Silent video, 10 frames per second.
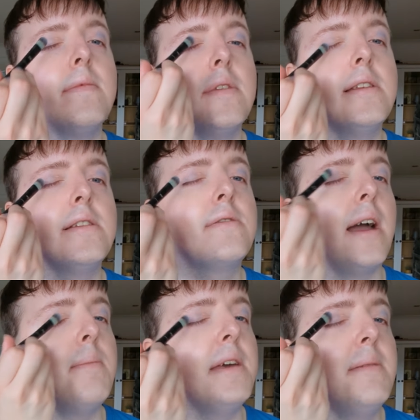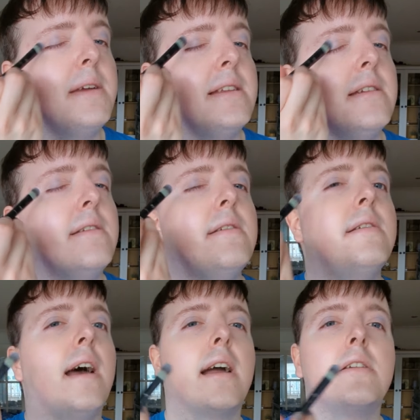This is quite pigmented
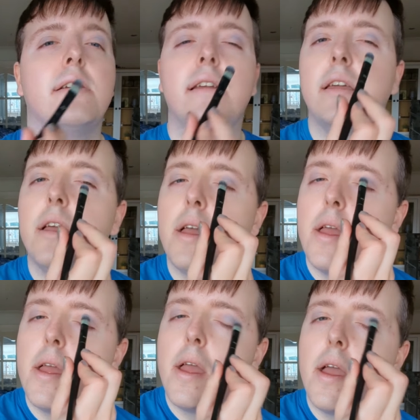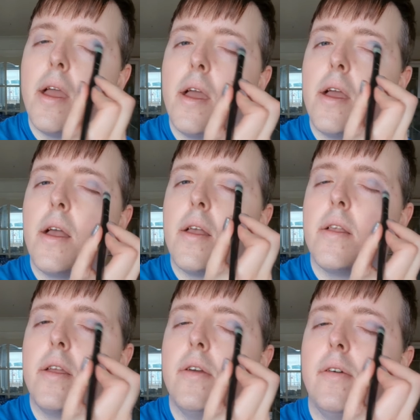actually,
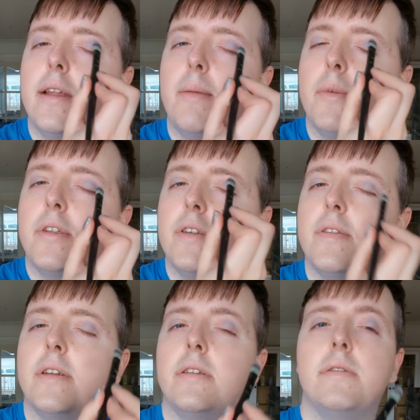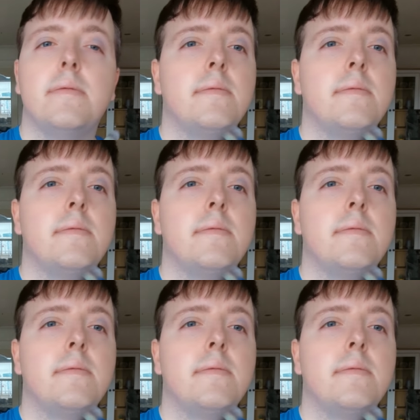so you don't need much of it.